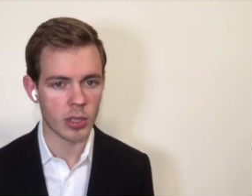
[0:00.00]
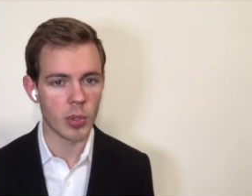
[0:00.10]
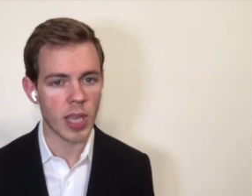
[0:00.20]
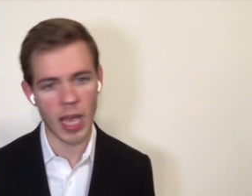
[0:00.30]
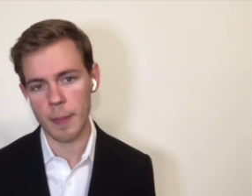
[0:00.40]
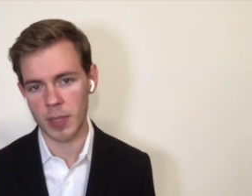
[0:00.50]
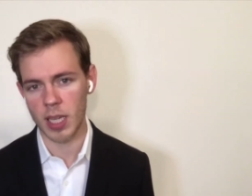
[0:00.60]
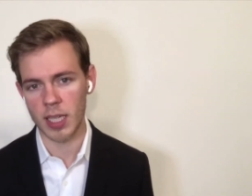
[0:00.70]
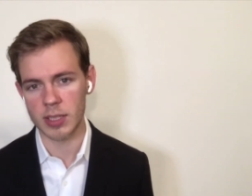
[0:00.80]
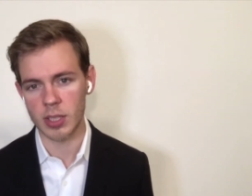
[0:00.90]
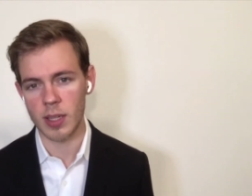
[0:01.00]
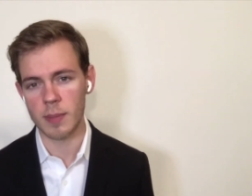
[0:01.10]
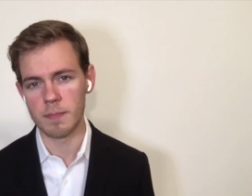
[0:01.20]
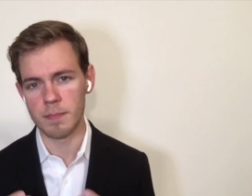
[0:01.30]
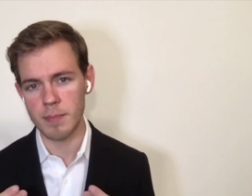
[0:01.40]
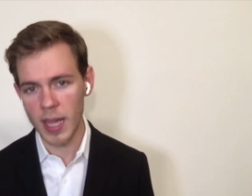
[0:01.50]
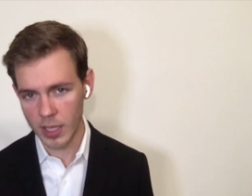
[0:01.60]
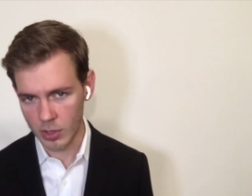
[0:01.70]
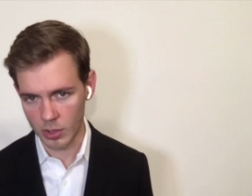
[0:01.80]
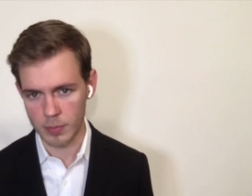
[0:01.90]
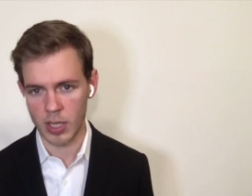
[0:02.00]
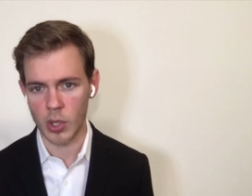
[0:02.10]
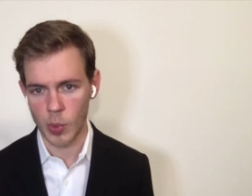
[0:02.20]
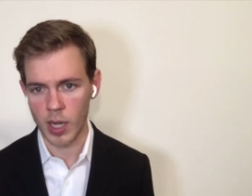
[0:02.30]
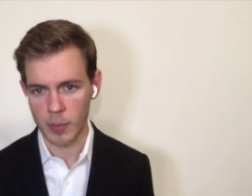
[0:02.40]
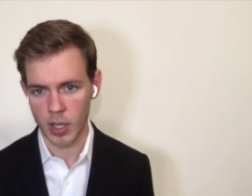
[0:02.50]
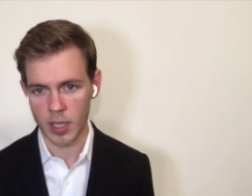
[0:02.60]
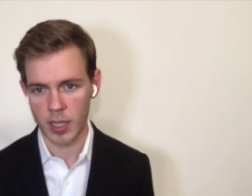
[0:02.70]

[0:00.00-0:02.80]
who capitalized on the medical marijuana market